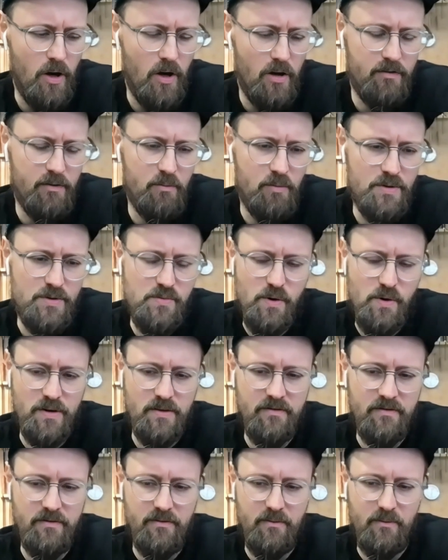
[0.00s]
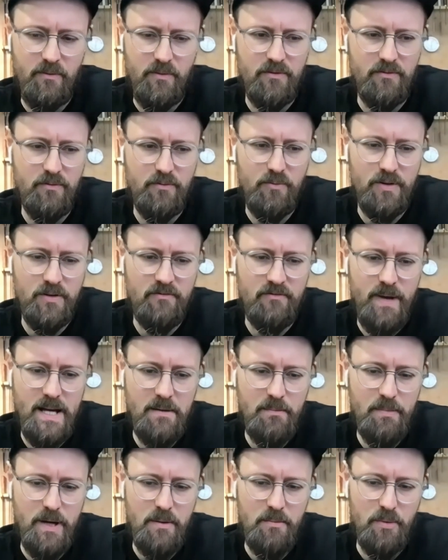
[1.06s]
Irvin was one of
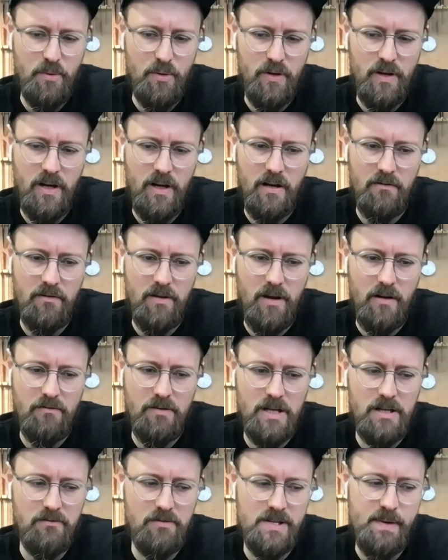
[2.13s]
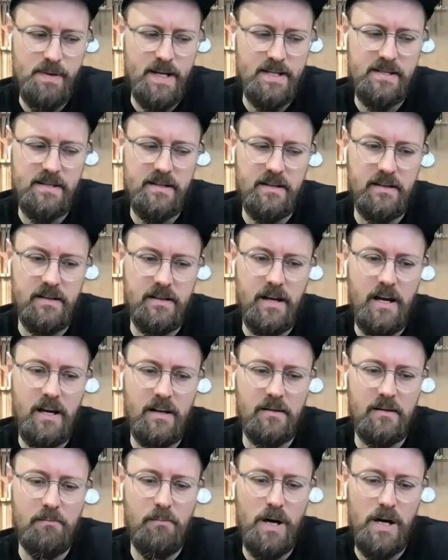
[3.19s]
many people that I really respected and
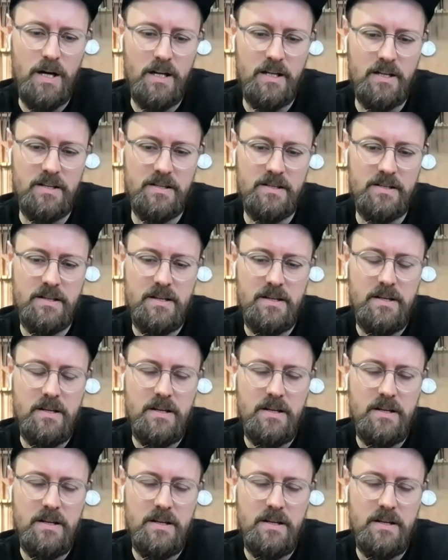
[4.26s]
admired,